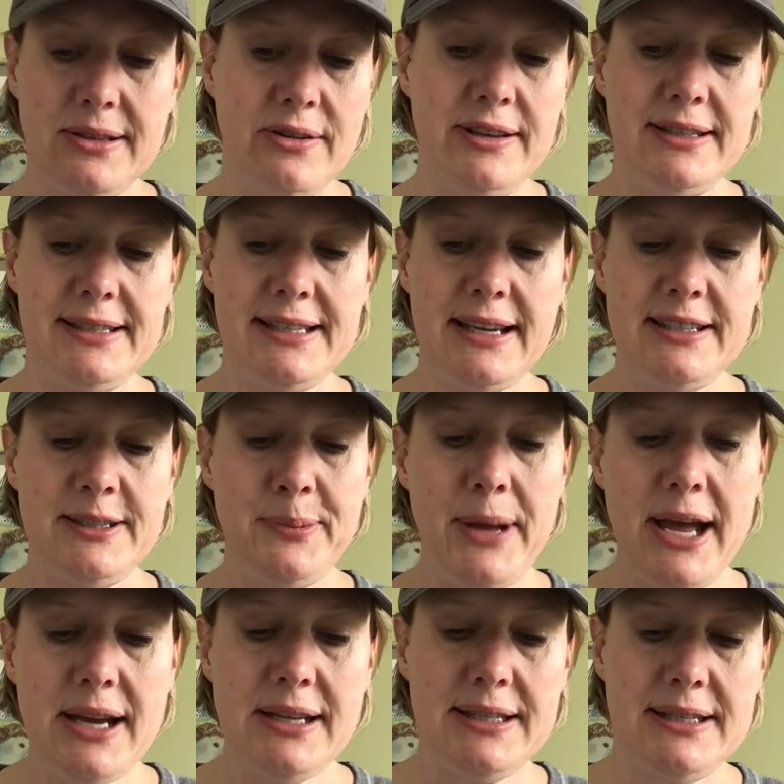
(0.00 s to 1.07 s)
on
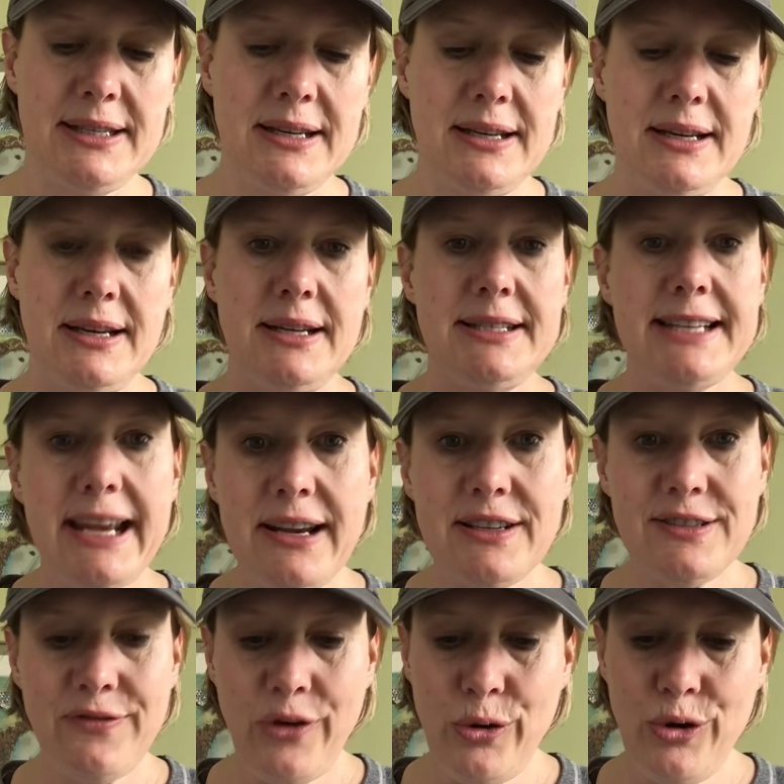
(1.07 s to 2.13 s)
suspects,
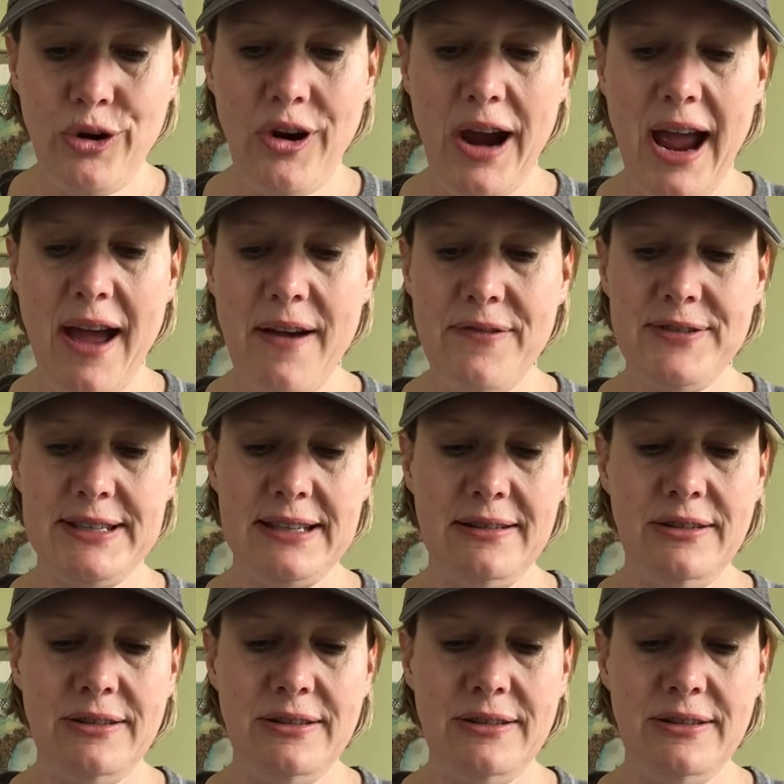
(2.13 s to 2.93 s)
takes photographs, and